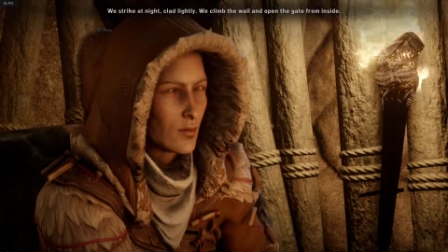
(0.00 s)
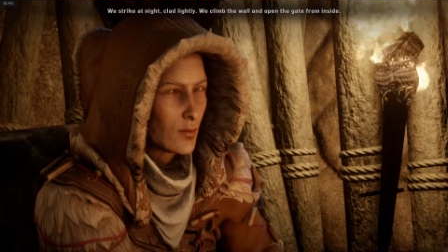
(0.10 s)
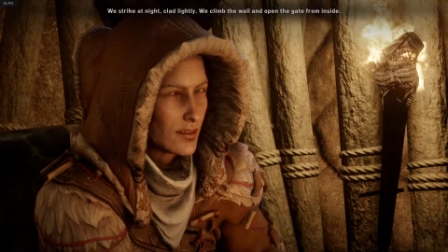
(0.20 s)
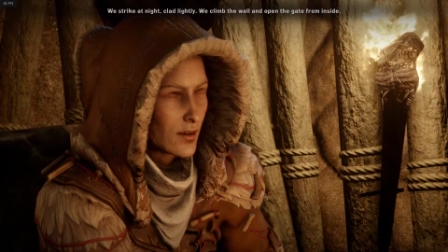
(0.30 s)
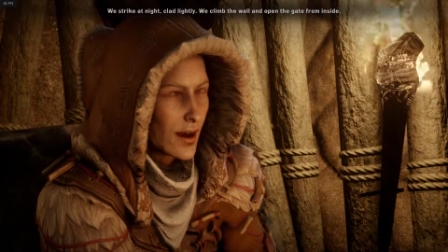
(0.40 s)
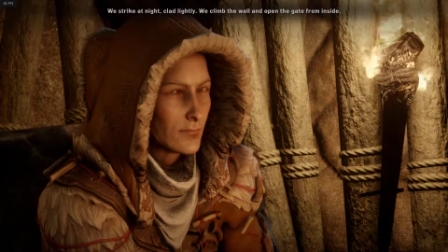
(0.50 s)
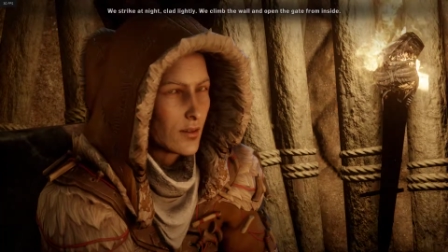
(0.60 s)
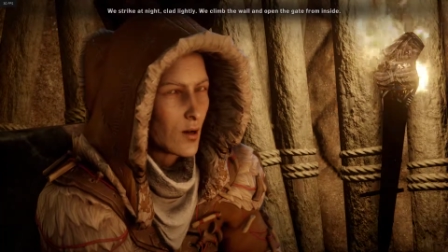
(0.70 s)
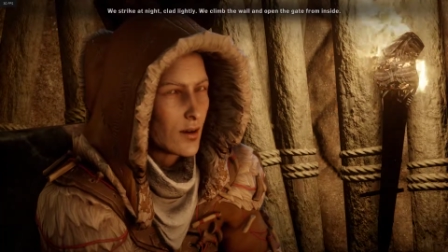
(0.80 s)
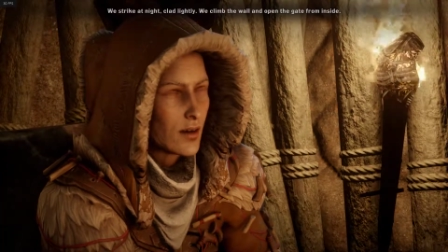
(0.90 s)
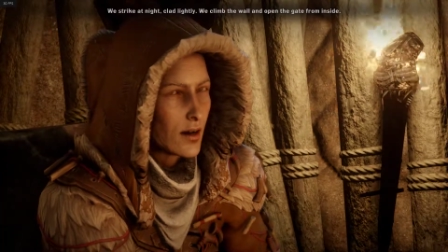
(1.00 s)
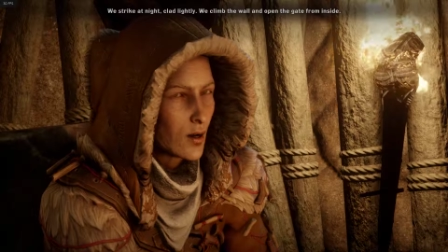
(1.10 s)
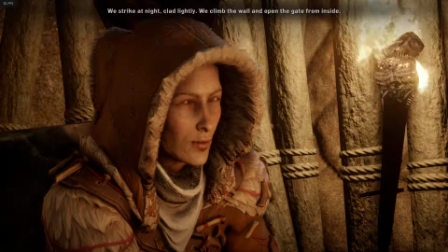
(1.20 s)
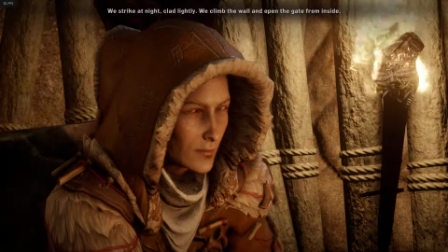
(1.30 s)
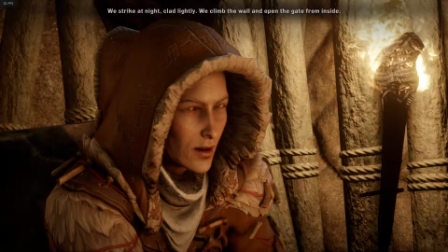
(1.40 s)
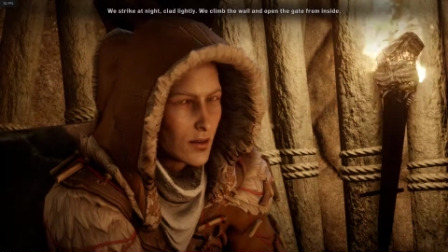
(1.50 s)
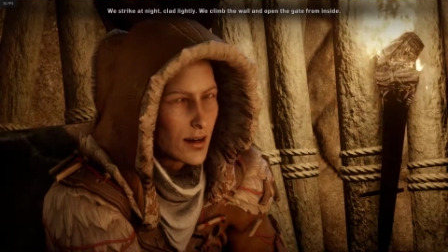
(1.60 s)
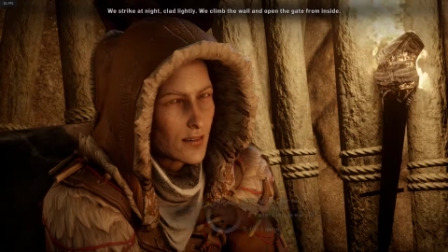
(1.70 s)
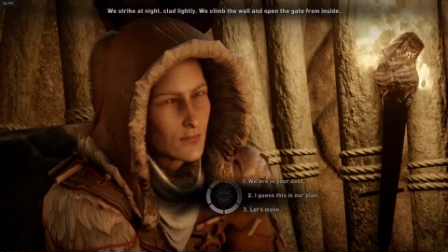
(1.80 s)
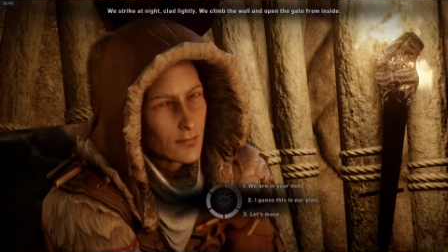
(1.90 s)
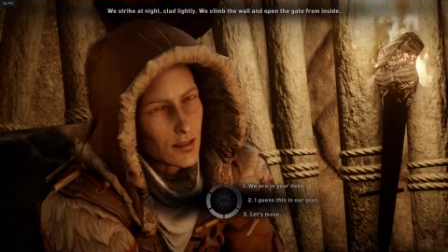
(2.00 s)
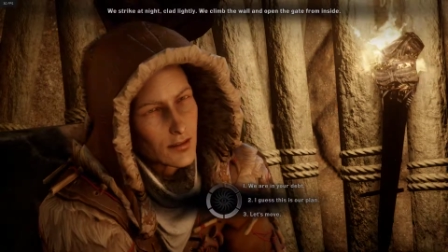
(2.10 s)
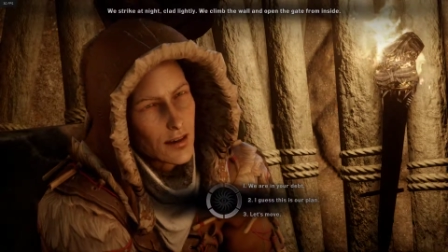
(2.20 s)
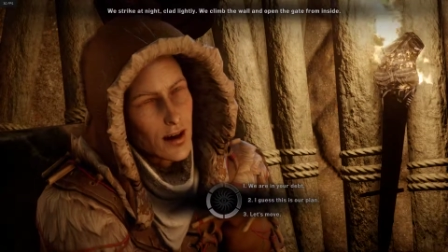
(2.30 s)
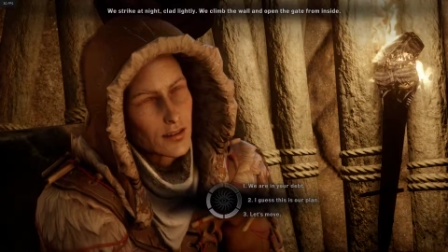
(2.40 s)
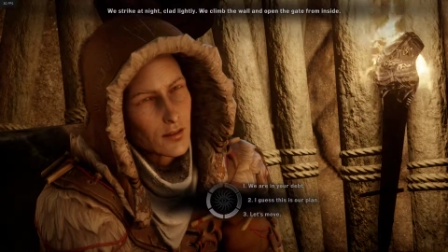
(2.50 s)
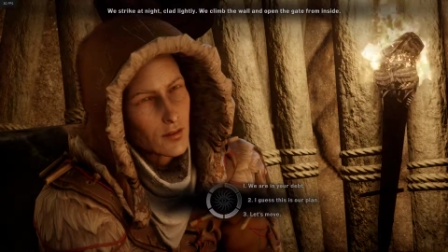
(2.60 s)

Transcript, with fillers: We climb the wall and open the gate from inside.